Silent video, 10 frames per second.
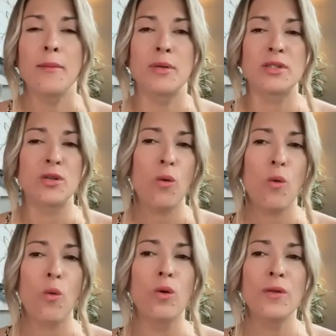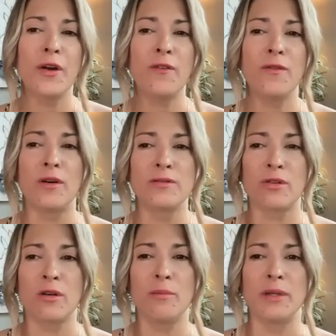but to hold their
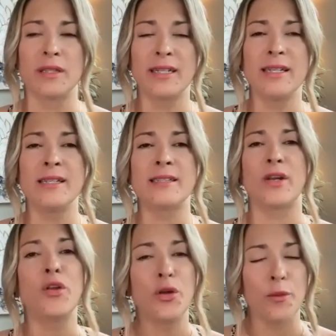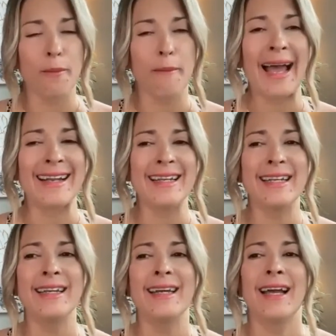vulnerabilities and
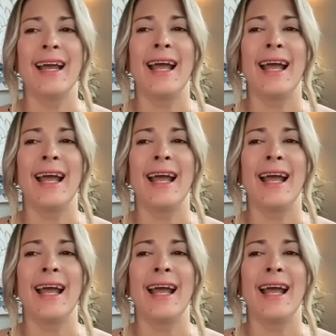humanity